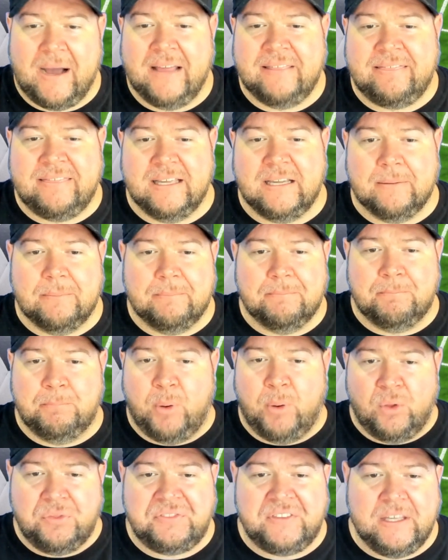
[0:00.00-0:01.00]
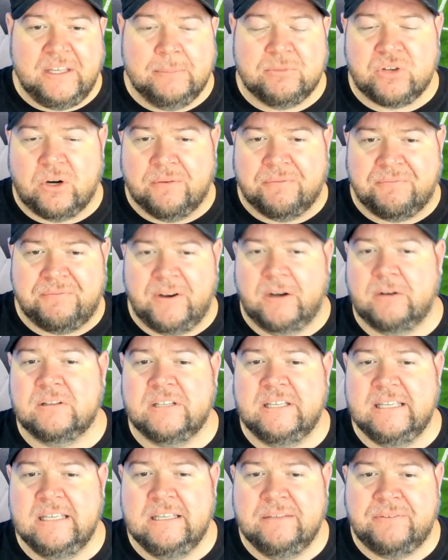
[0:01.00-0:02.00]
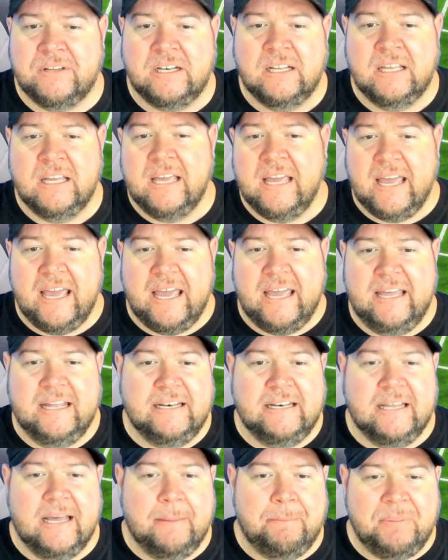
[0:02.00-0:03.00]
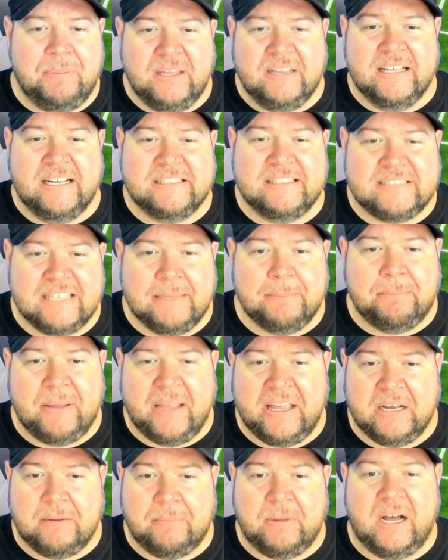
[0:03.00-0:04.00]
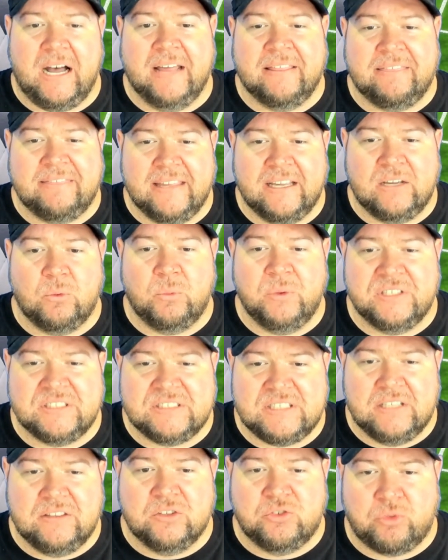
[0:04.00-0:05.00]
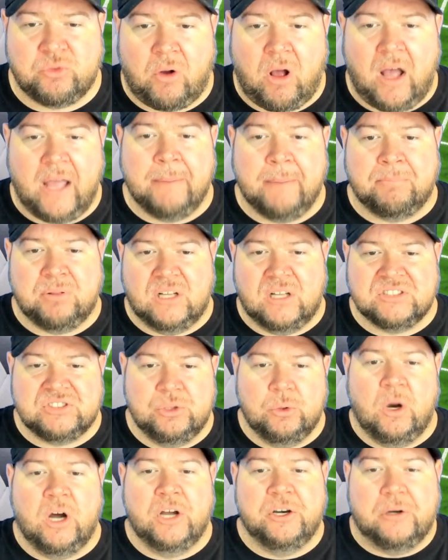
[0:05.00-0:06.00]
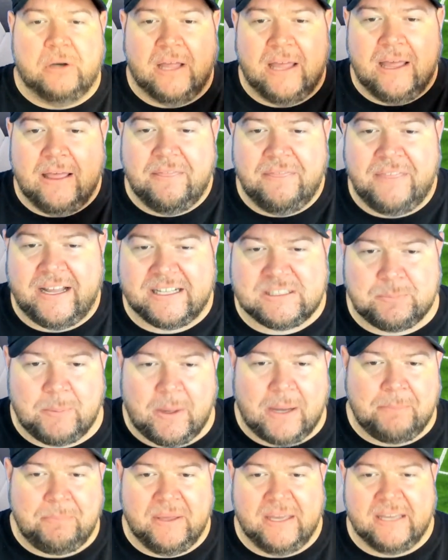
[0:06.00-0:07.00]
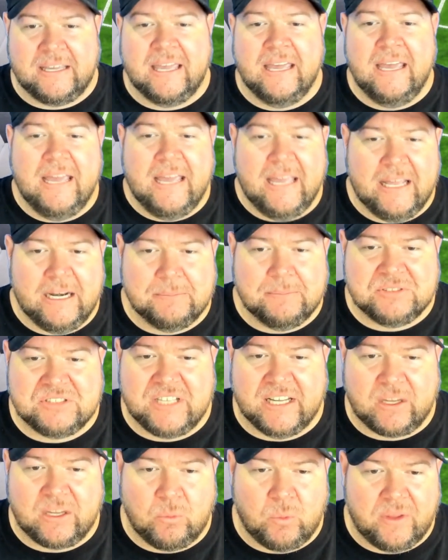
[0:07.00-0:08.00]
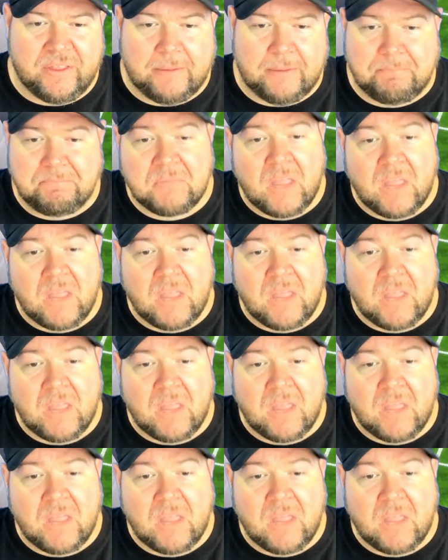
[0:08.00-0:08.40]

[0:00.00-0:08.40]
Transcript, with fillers: I think both teams are fairly even, and uh, being that it's in Panama, I think we see the draw at plus 200. That's my pick, and I'm sticking with it.